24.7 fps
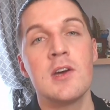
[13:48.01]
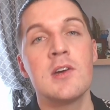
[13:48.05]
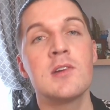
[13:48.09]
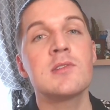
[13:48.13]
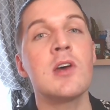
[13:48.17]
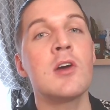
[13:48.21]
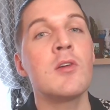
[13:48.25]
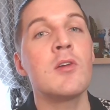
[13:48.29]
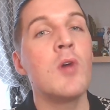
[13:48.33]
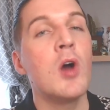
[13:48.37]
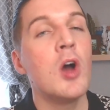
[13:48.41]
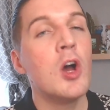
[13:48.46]

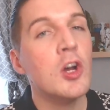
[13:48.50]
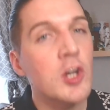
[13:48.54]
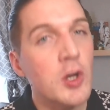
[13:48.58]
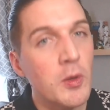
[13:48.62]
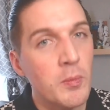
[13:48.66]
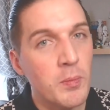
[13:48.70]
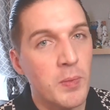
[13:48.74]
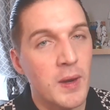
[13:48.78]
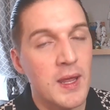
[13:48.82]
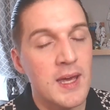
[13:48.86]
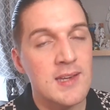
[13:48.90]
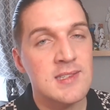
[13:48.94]
So
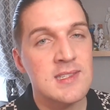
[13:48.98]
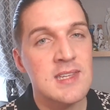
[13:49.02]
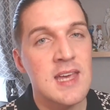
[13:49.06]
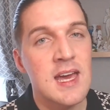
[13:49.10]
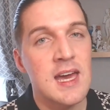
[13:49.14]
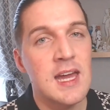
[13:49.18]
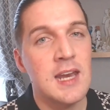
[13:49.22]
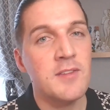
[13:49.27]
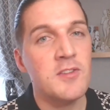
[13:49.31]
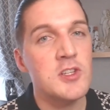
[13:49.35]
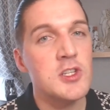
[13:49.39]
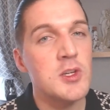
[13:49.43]
God bless.
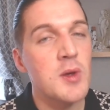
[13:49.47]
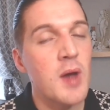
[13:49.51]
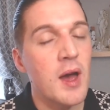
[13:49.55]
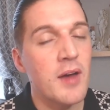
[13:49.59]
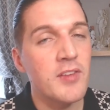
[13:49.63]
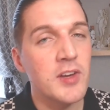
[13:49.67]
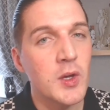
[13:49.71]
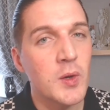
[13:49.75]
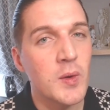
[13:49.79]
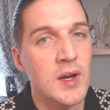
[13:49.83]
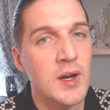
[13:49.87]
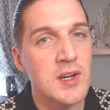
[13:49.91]
And if you do
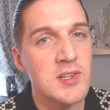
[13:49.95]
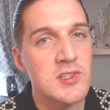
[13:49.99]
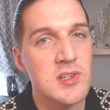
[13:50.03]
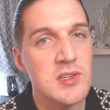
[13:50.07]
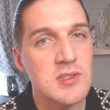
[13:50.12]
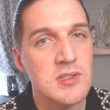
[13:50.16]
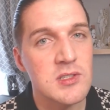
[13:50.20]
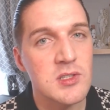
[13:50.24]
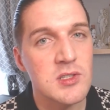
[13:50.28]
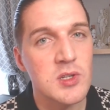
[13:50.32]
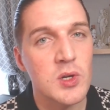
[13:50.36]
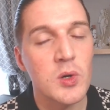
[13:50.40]
have any
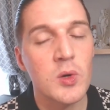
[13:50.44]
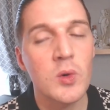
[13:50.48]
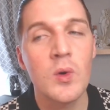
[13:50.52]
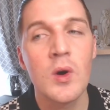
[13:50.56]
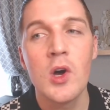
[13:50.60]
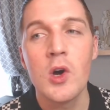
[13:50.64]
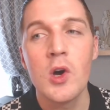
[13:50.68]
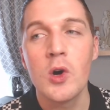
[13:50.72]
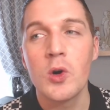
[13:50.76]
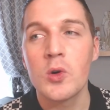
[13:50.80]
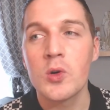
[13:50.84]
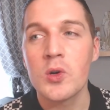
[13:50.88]
questions at all,